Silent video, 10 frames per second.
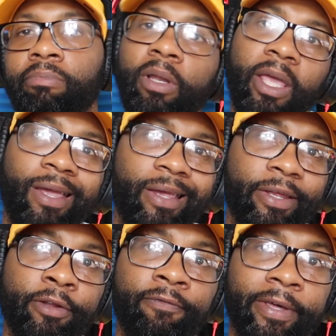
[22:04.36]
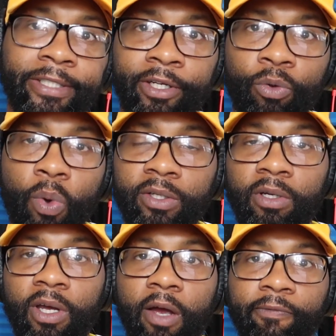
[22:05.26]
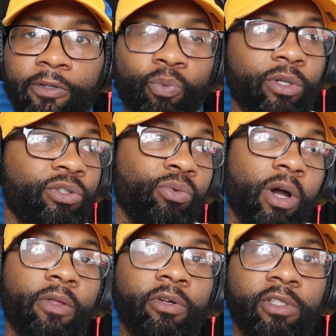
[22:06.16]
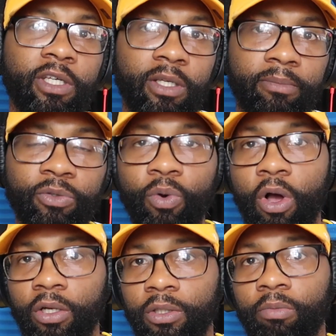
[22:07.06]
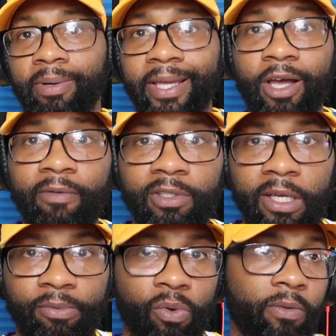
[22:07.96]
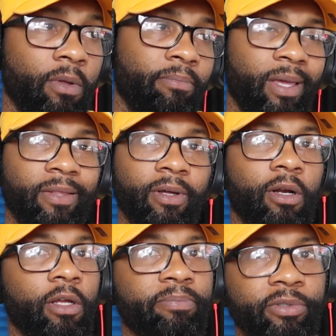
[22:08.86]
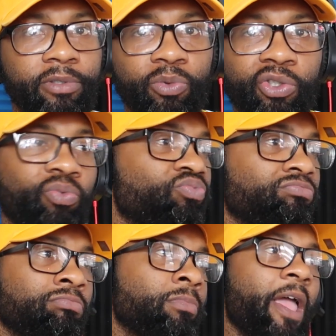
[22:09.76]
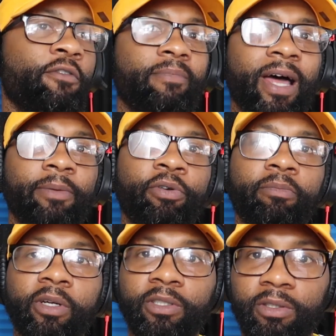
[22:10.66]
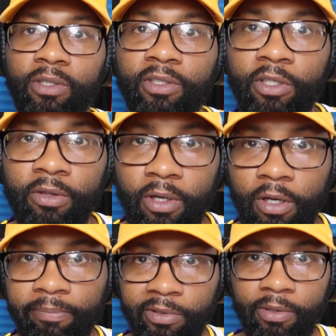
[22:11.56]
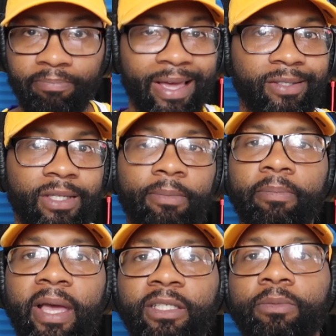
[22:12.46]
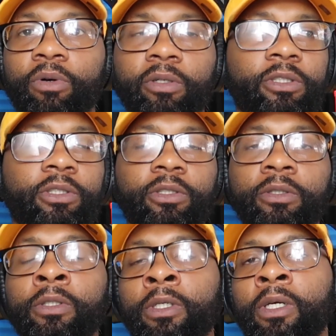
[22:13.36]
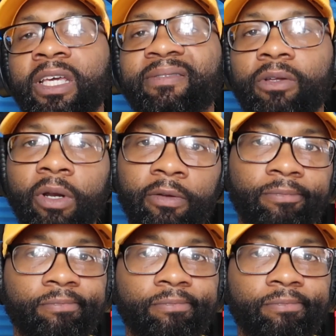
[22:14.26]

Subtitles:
played in a division in the Western Conference where 2 other teams were also playoff teams, one of them being the Clippers, which everybody pretty much considered the Clippers the best team in basketball this year, even though they